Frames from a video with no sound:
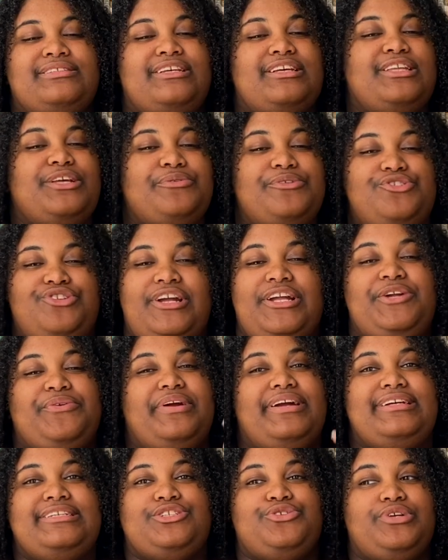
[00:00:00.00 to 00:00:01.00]
Dealing with
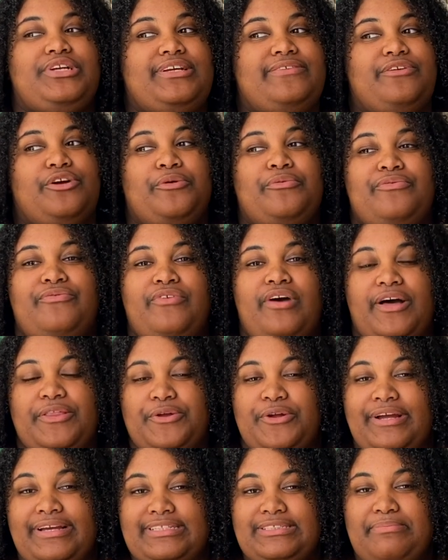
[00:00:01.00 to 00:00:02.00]
January's grief, her father
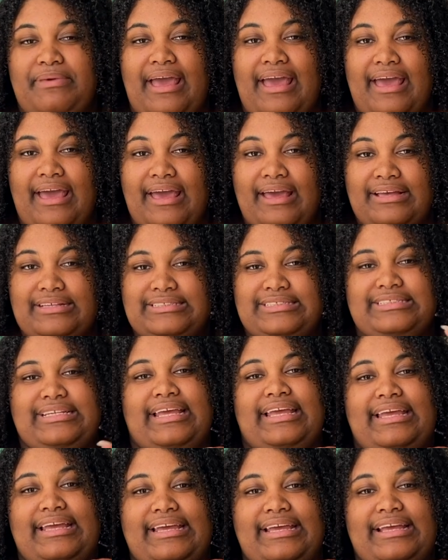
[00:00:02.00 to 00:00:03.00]
has passed,
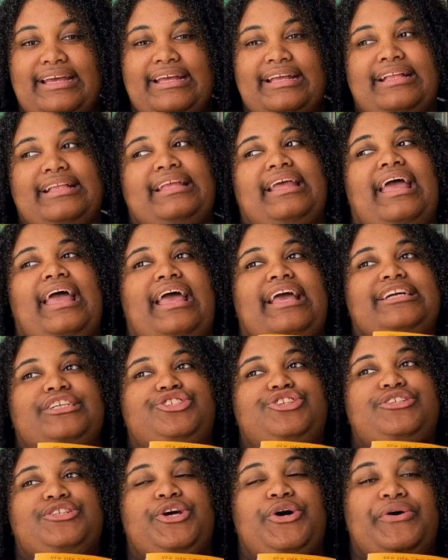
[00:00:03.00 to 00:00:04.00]
and
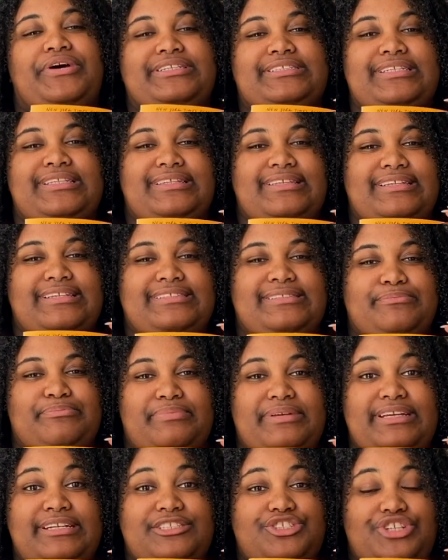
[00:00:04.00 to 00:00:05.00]
she's going to this
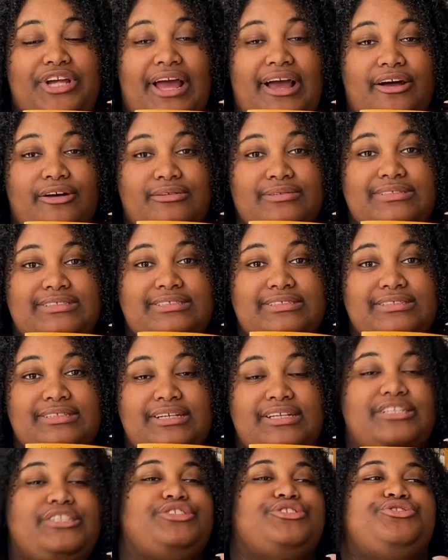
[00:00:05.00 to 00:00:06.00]
beach house
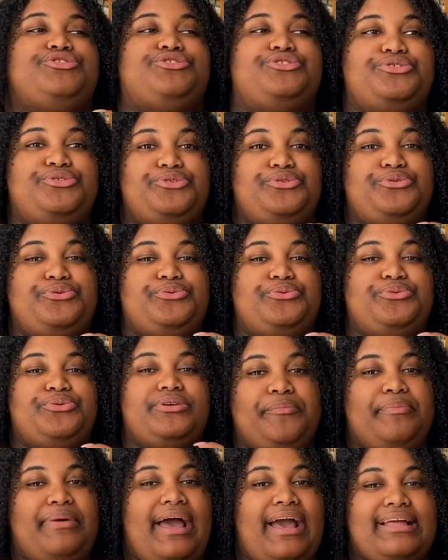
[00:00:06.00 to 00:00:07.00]
to
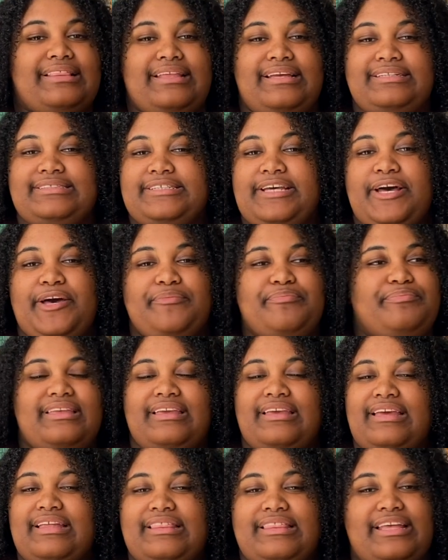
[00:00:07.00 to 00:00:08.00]
pack things up,
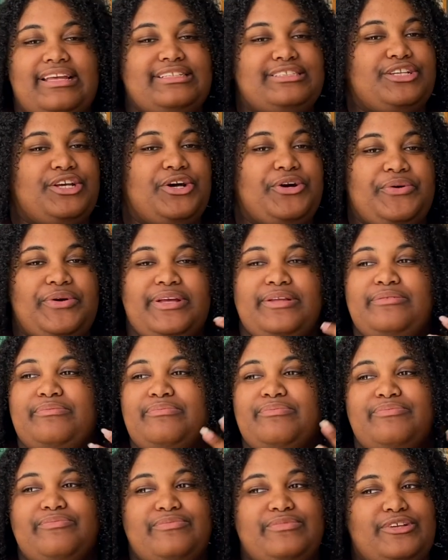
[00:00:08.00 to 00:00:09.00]
get things going,
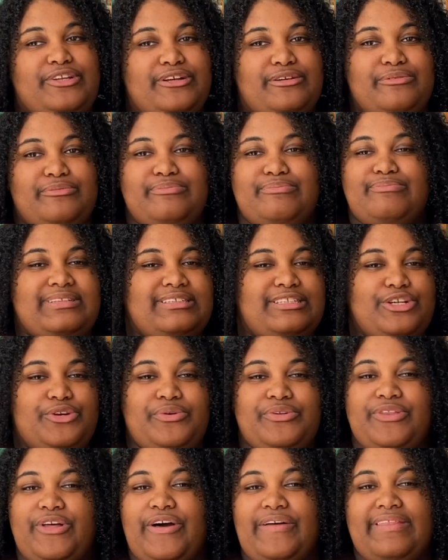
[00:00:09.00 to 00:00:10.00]
you know, deal
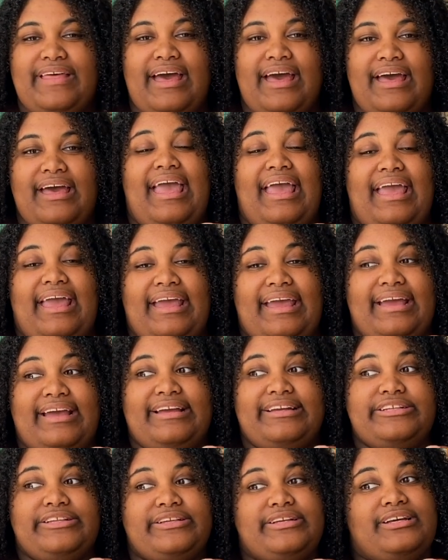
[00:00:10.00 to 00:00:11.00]
with all that.
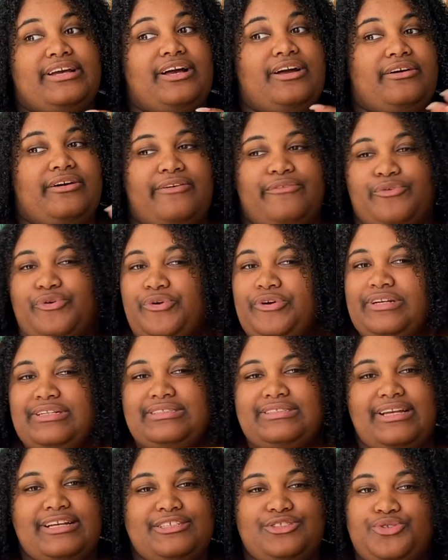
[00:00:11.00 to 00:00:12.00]
And of course,
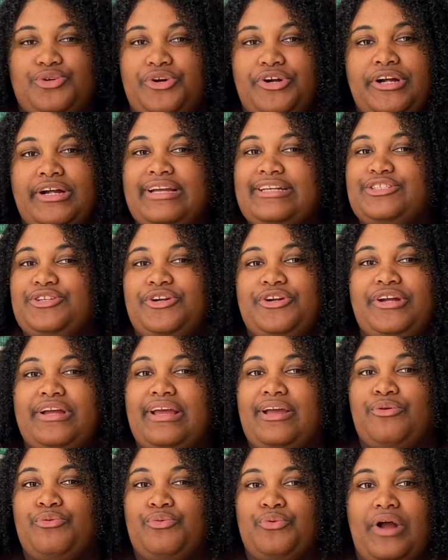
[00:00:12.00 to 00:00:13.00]
next door is her
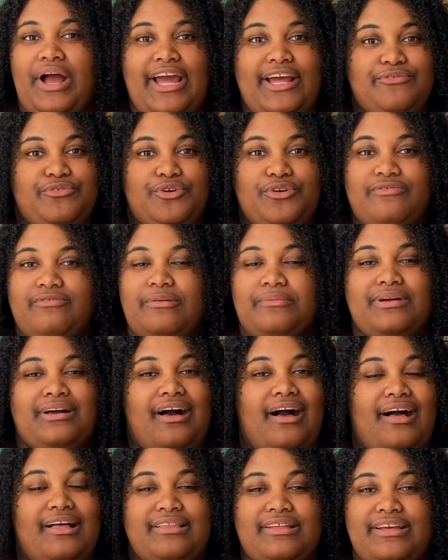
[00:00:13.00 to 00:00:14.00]
rival from
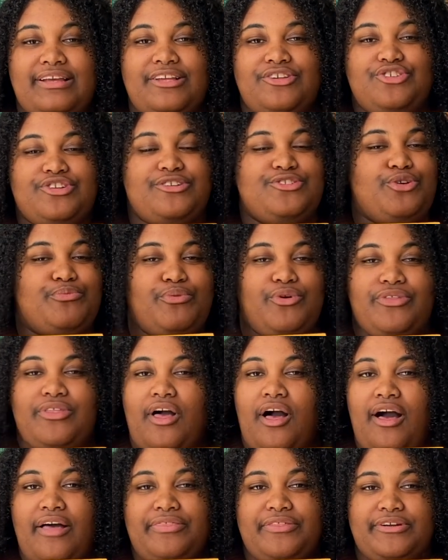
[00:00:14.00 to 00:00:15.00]
college, because they're both
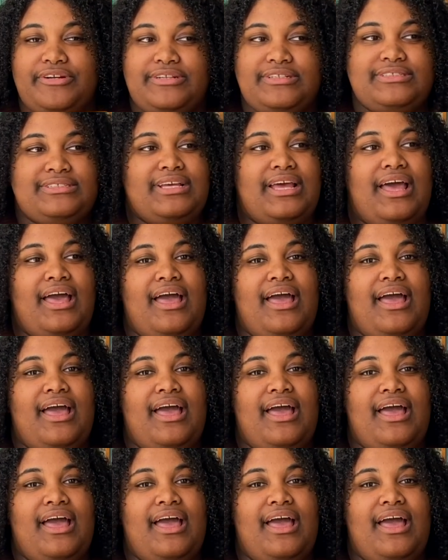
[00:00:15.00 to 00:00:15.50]
authors.